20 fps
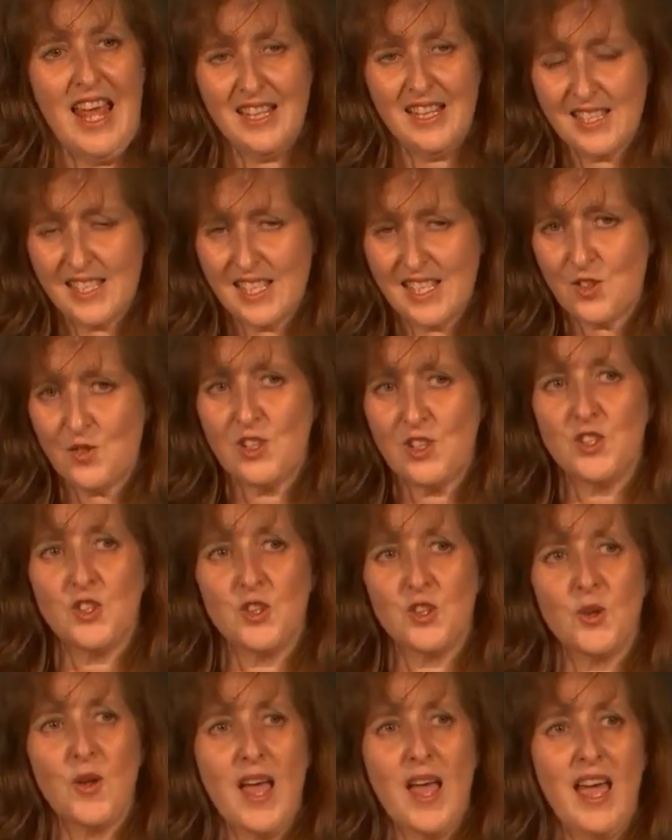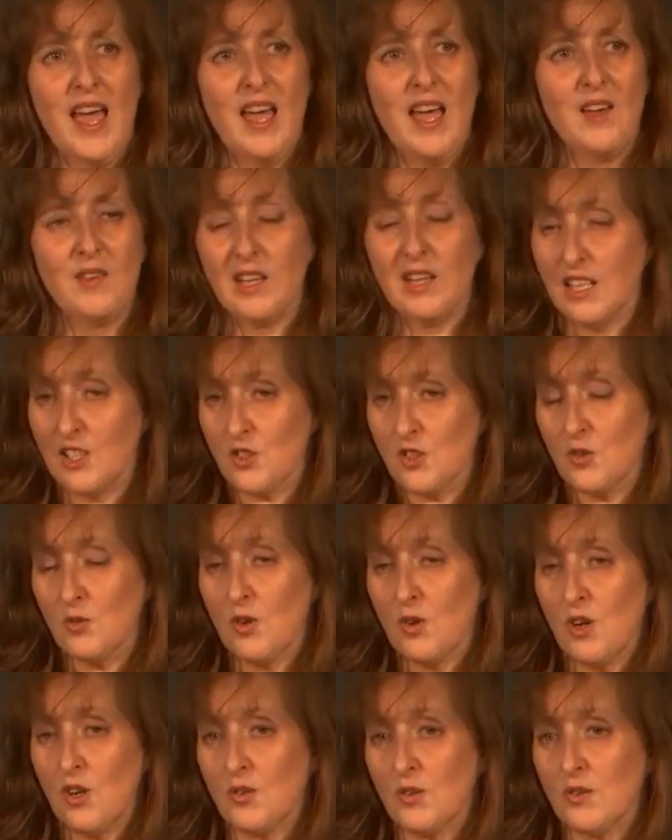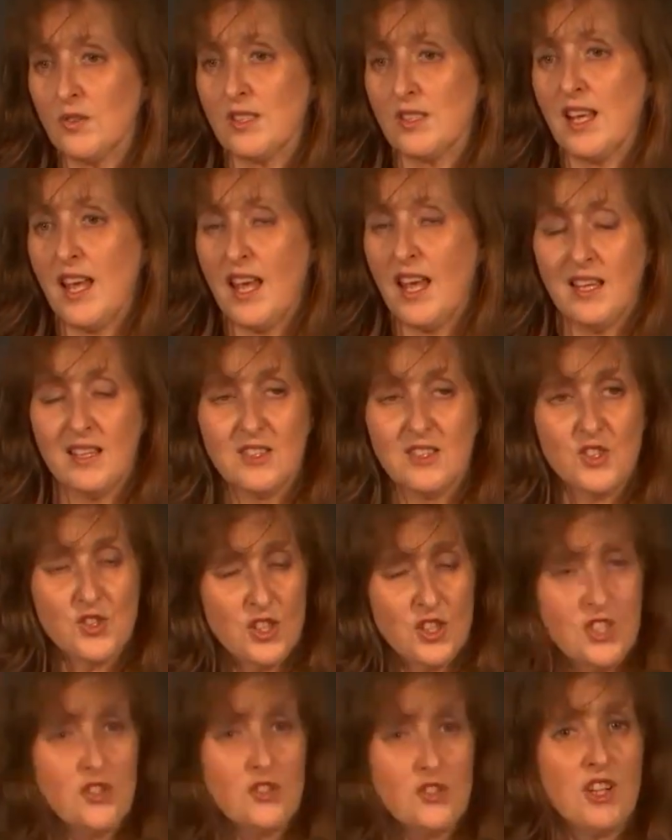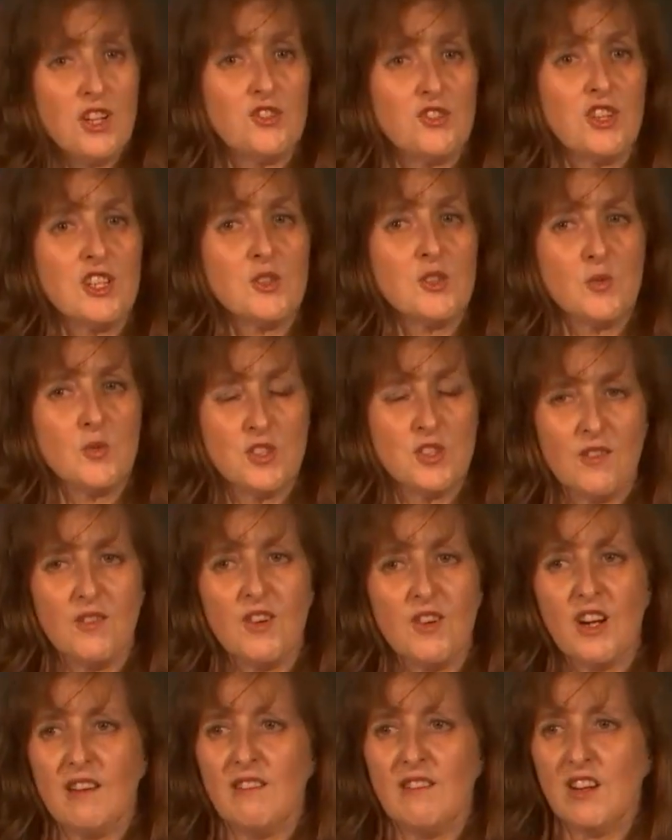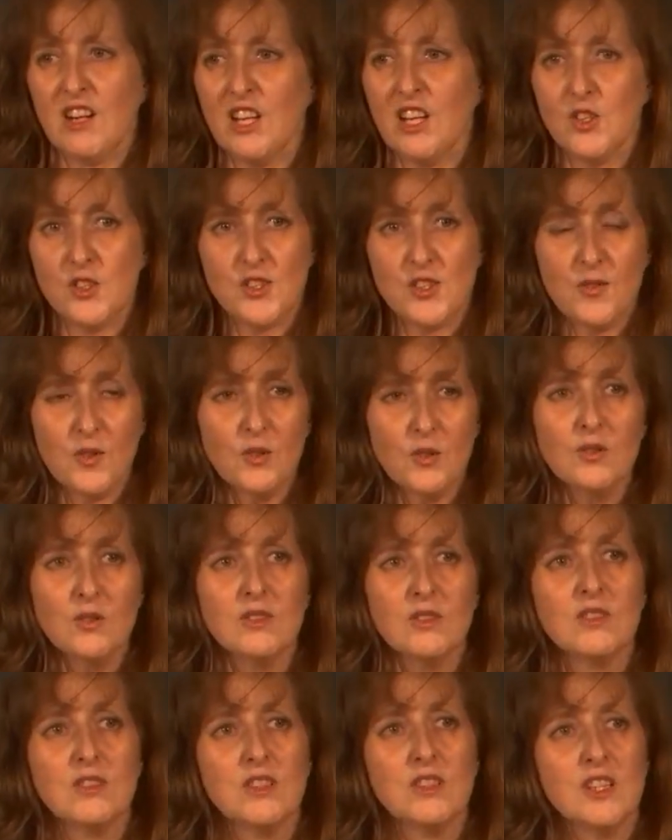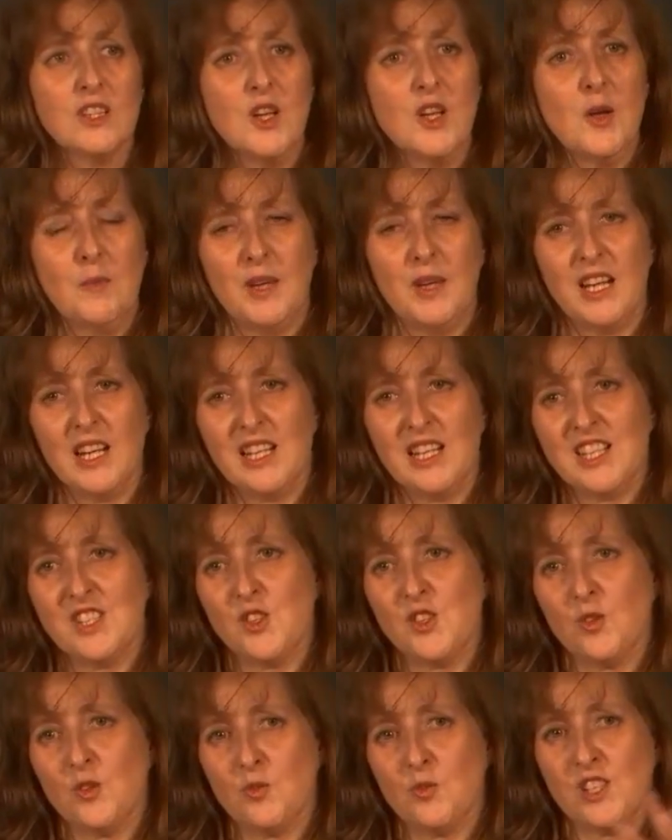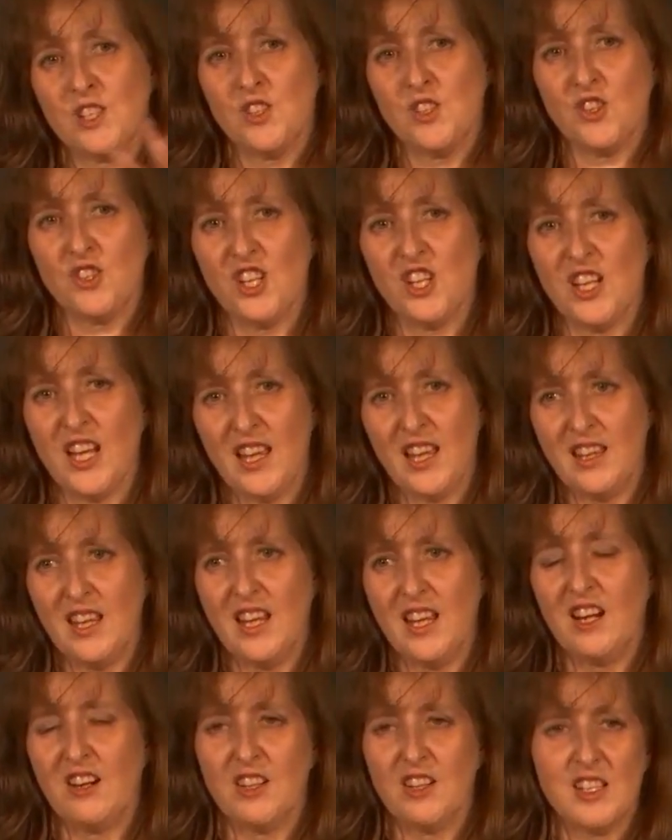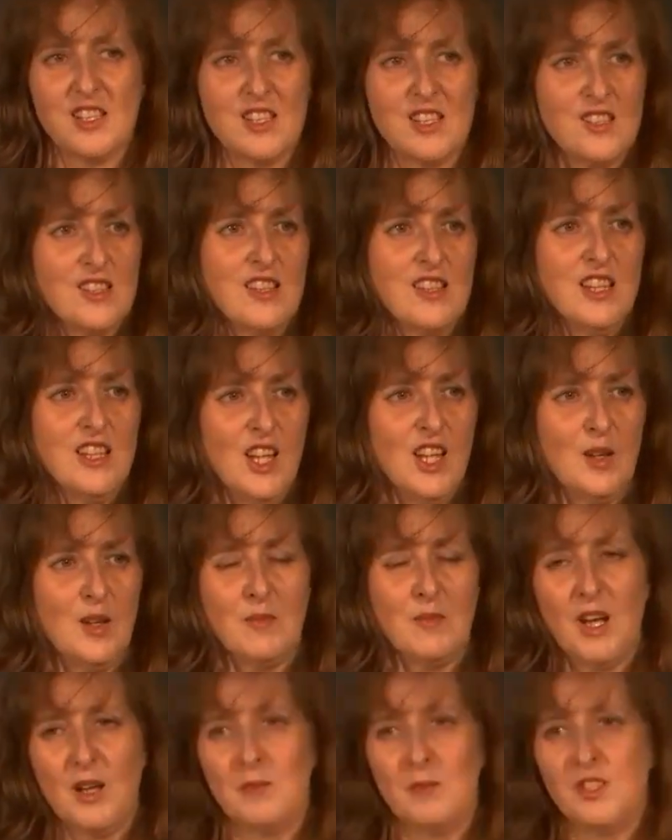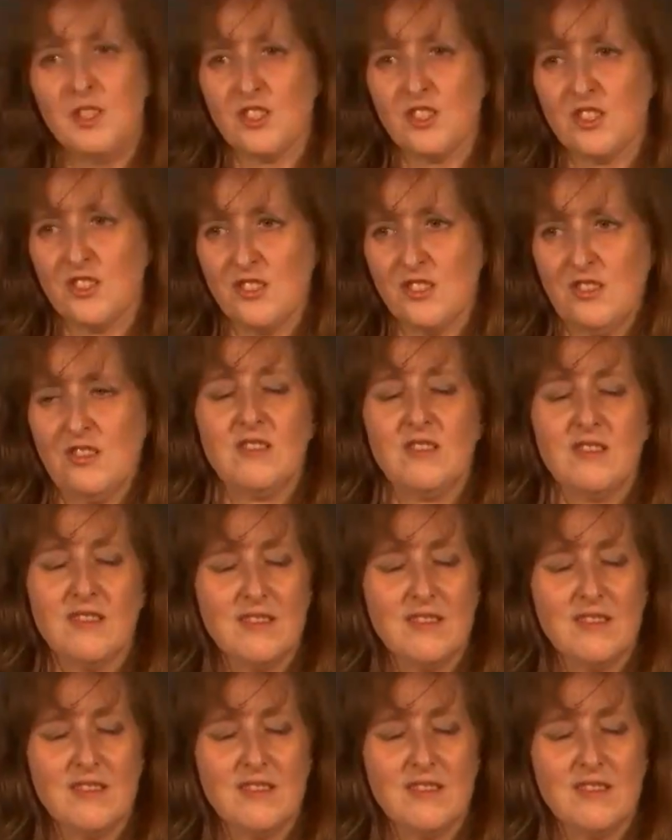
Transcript: Ancestry do have electoral rolls and street directories, which are very, very useful. But unless you're researching other areas, it might be just